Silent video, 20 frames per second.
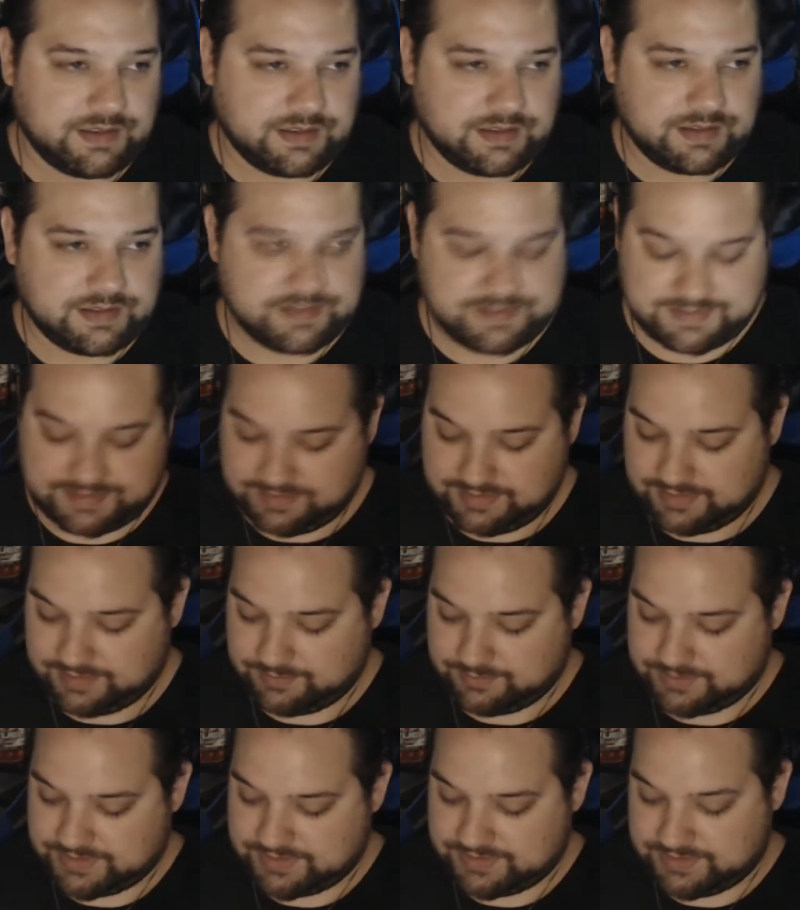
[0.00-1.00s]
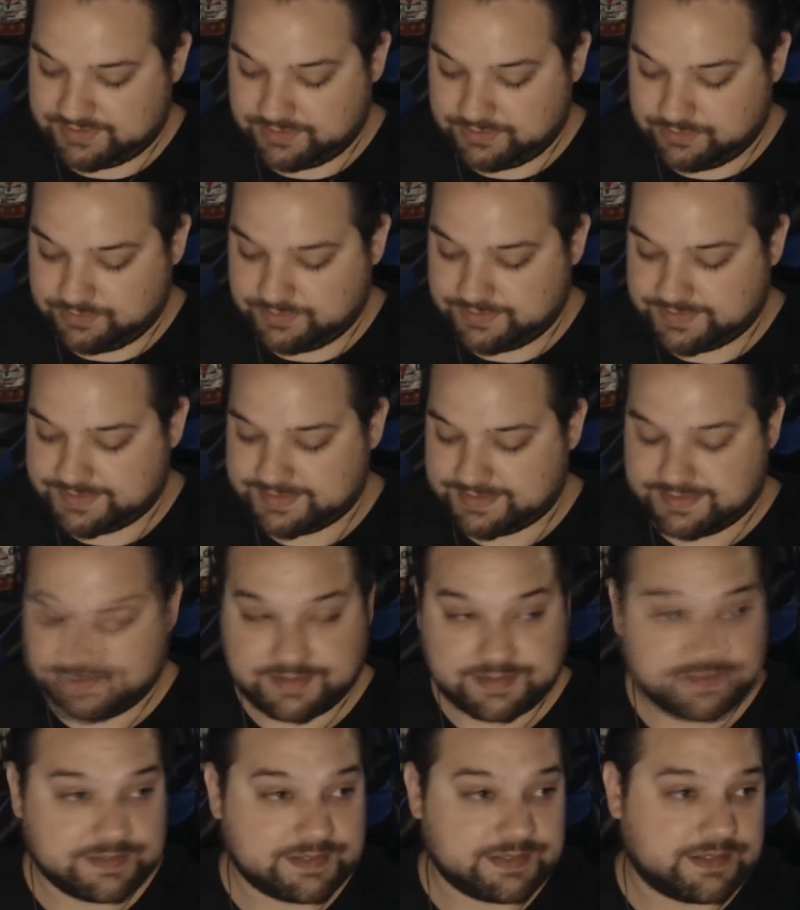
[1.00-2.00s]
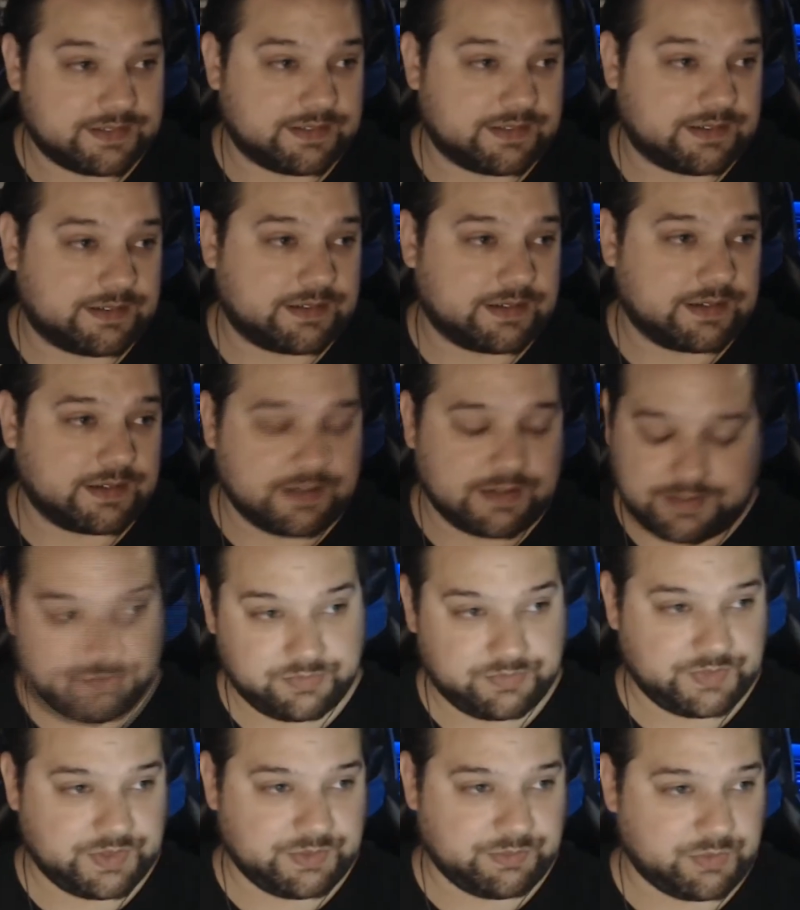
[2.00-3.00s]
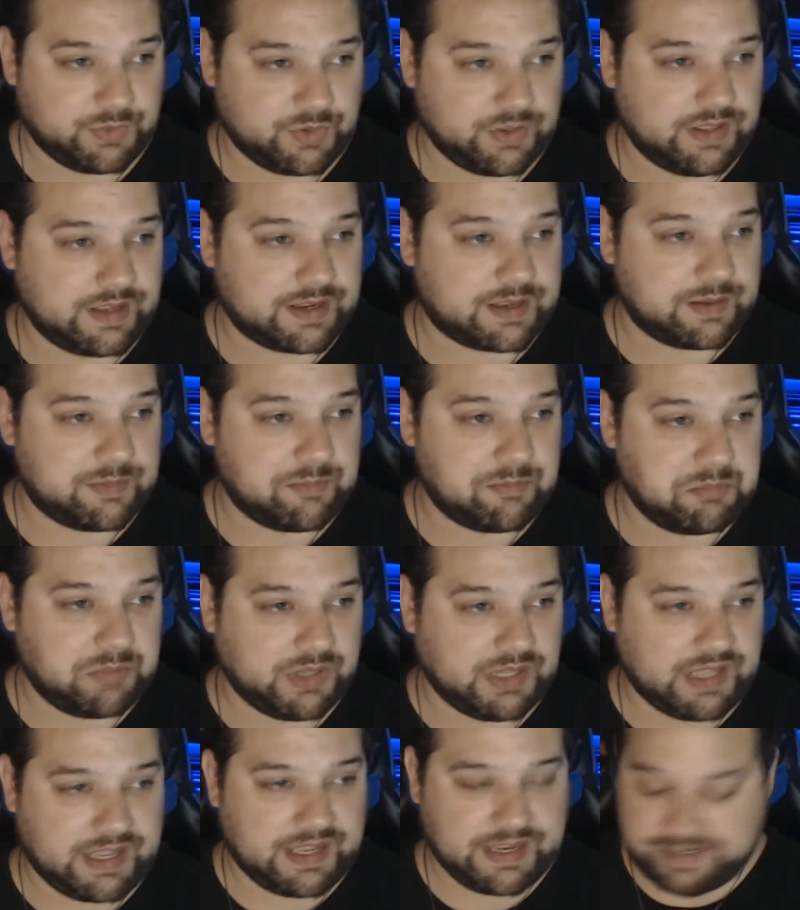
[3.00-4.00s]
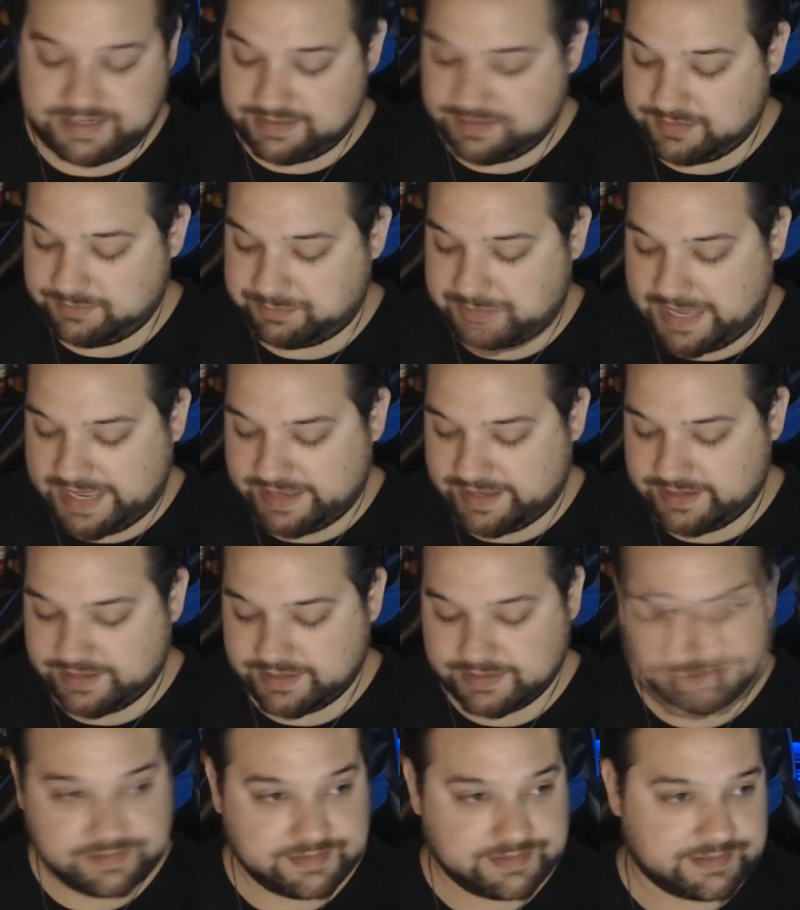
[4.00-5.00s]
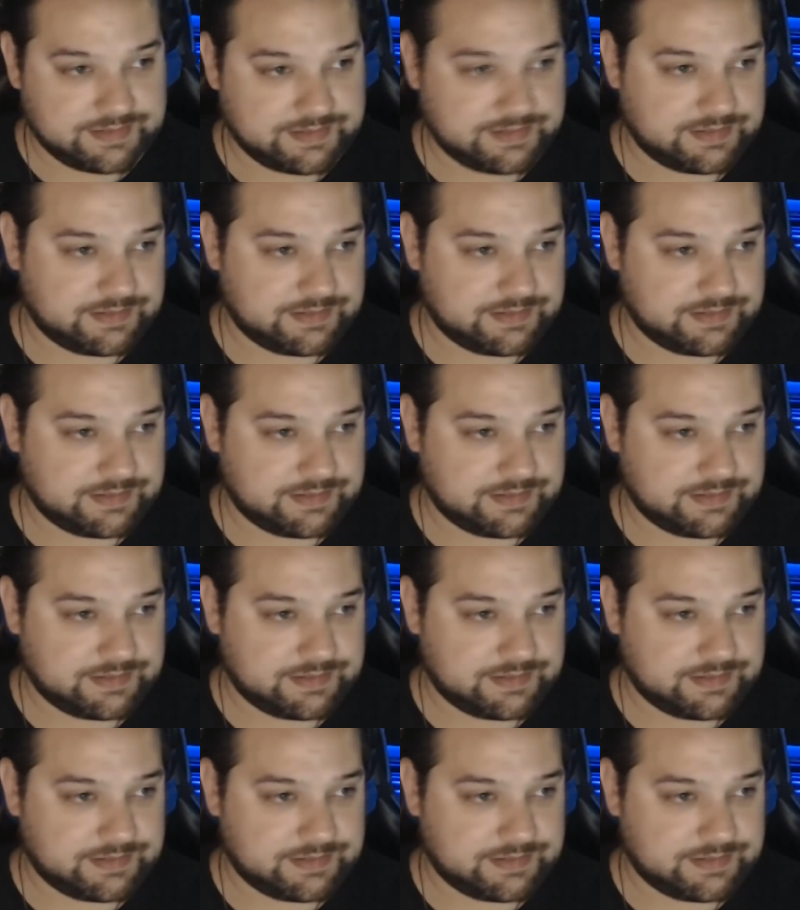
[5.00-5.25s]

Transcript: Let's see how much those things are. They're more like blind bags.